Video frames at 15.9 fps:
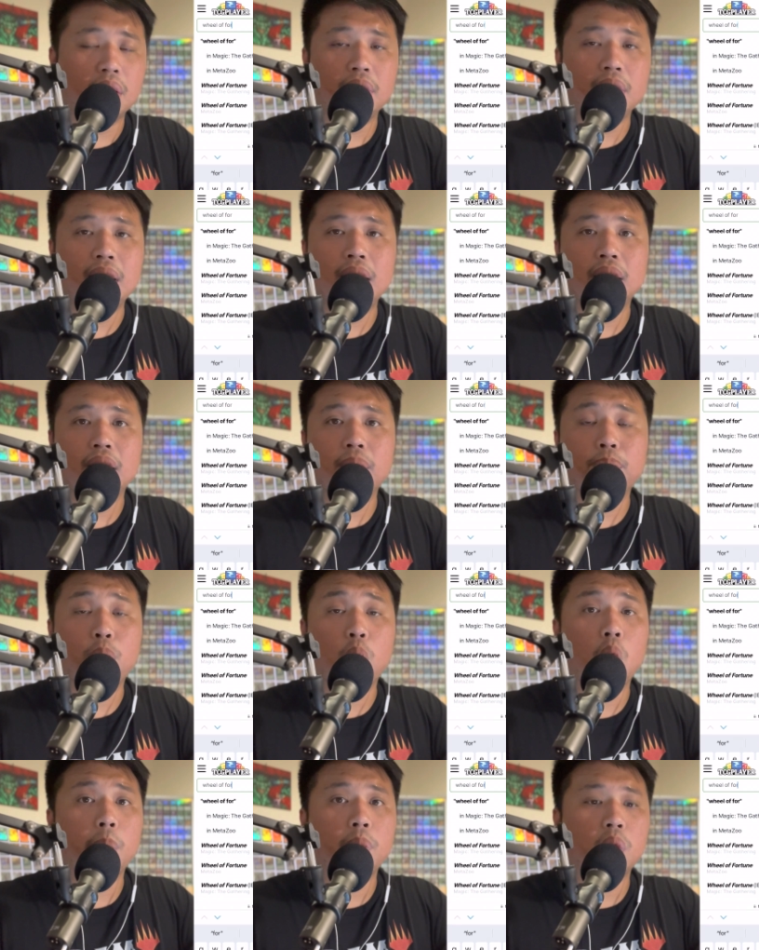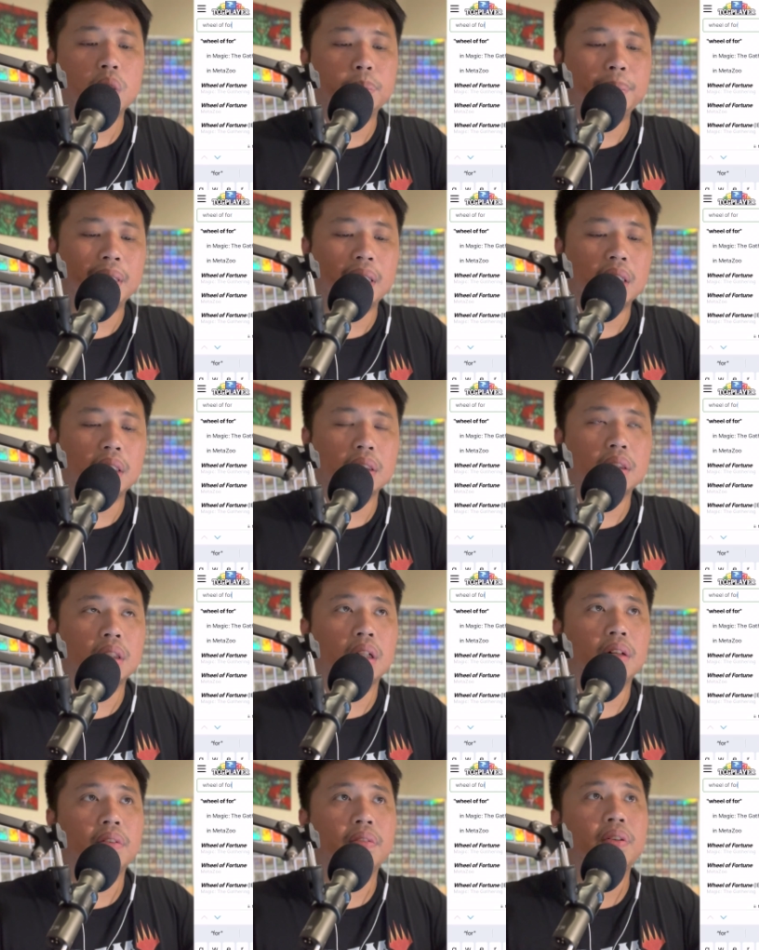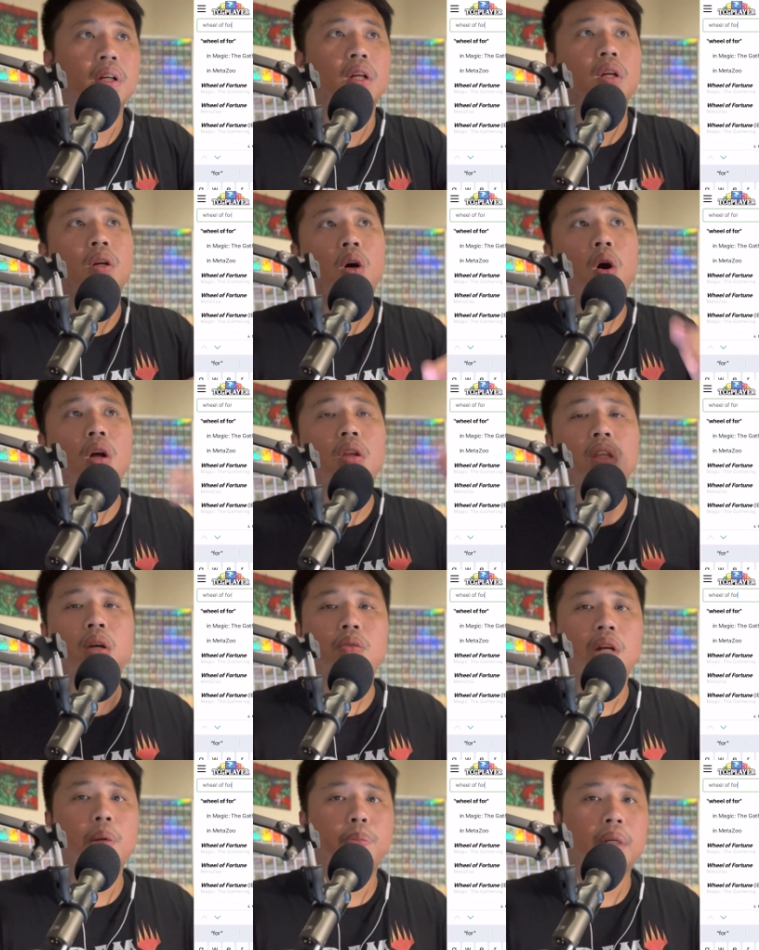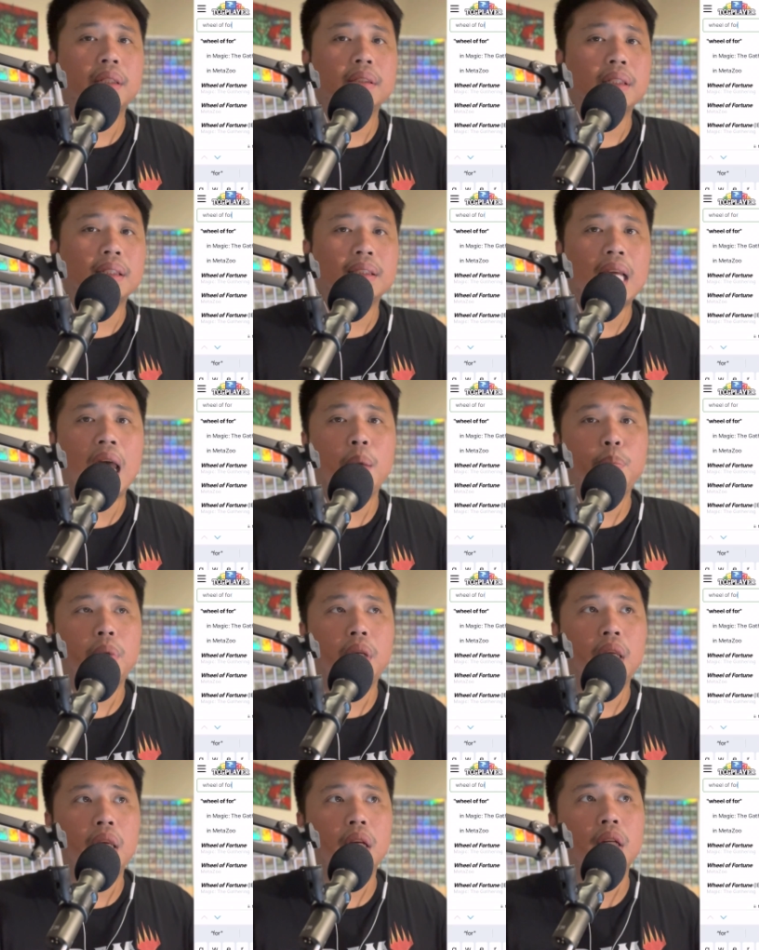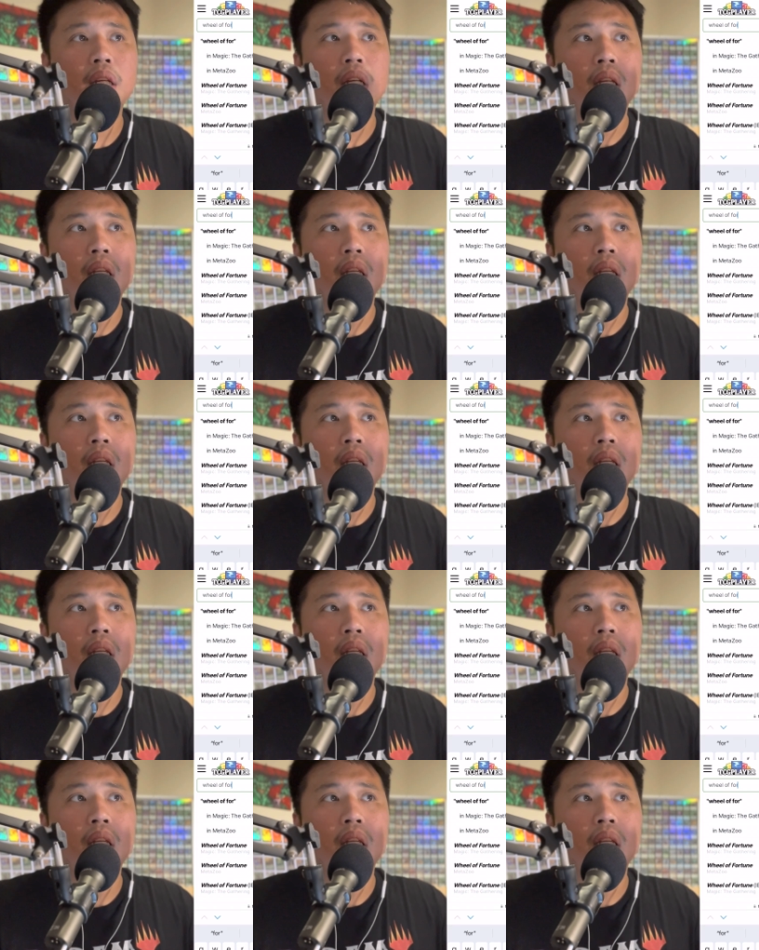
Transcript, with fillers: of these promos because of all the reprints that's happening.